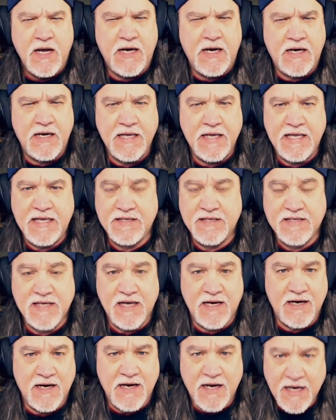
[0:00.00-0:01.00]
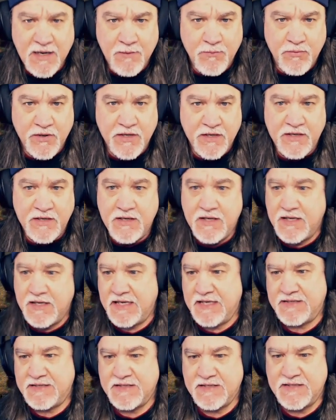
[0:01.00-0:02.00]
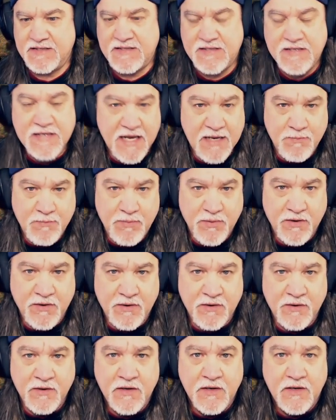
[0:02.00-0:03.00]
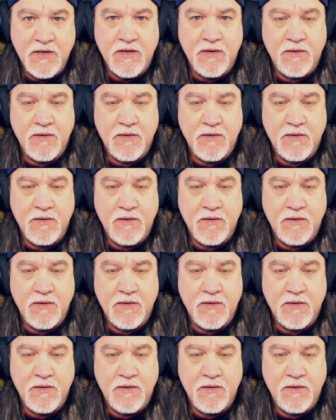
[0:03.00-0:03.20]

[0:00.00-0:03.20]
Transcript: It's a hybrid. It's a sniper.